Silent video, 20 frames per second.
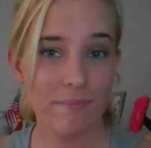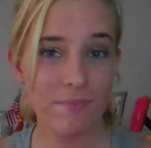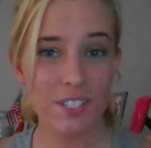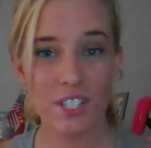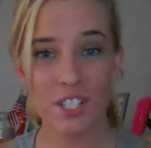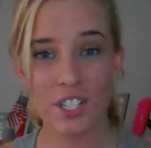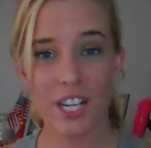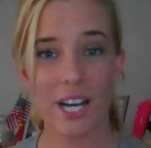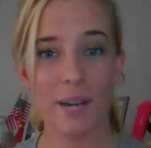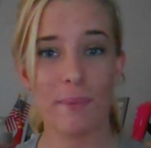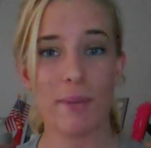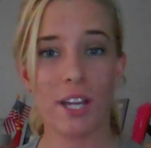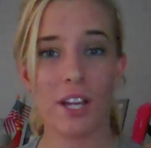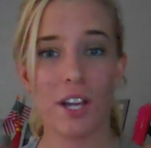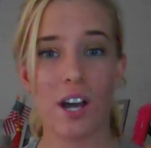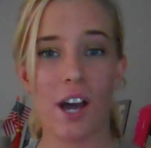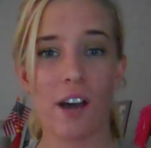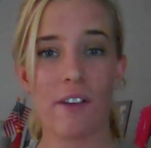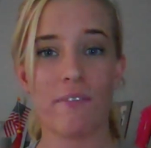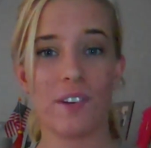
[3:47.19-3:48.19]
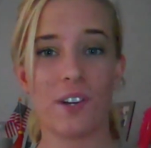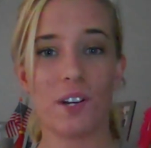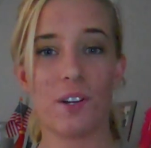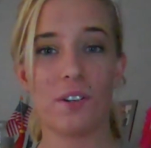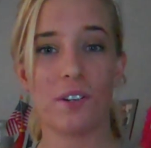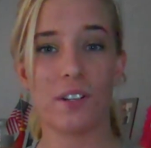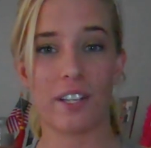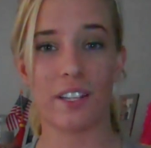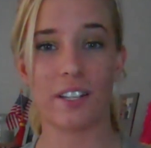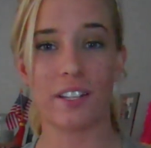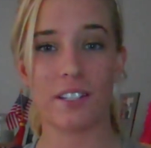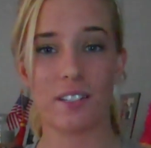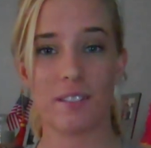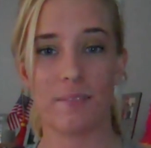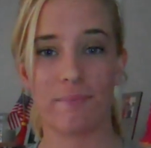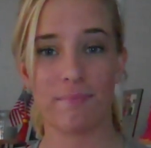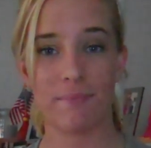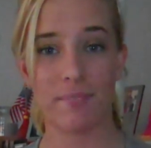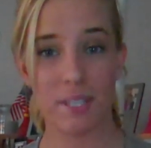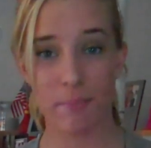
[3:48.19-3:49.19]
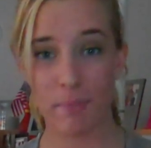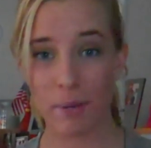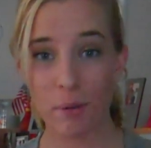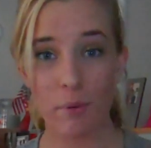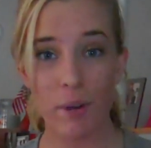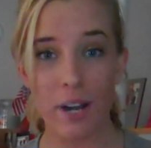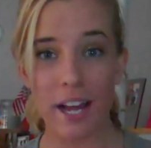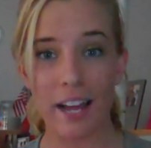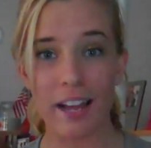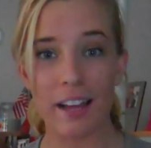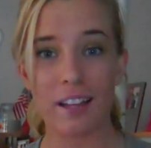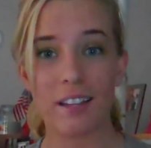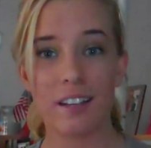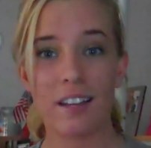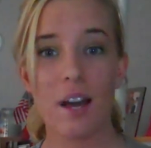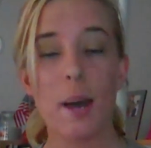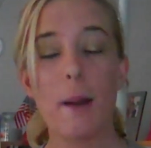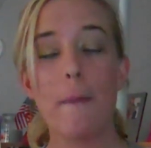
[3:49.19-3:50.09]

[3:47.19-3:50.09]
just trying to make convo because it's been a while.